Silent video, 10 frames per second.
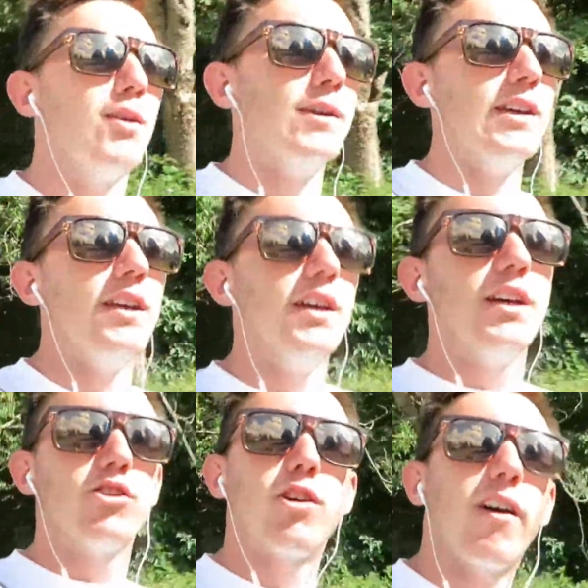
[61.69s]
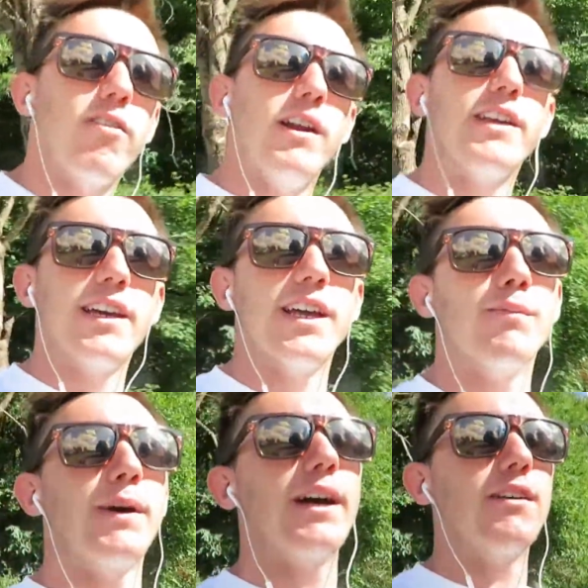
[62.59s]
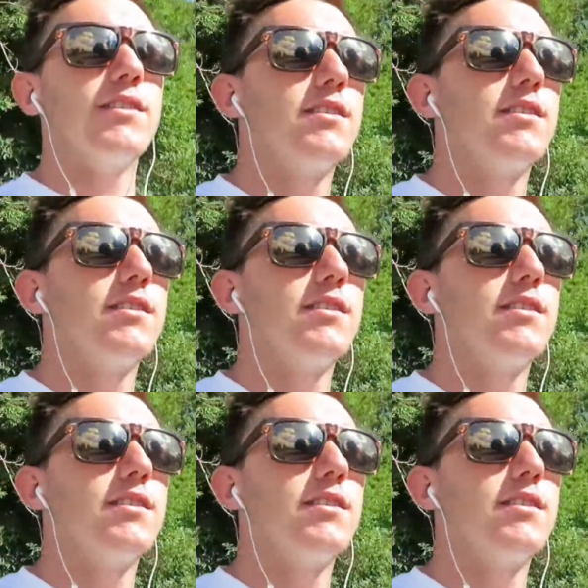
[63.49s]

I'll be traveling and getting about.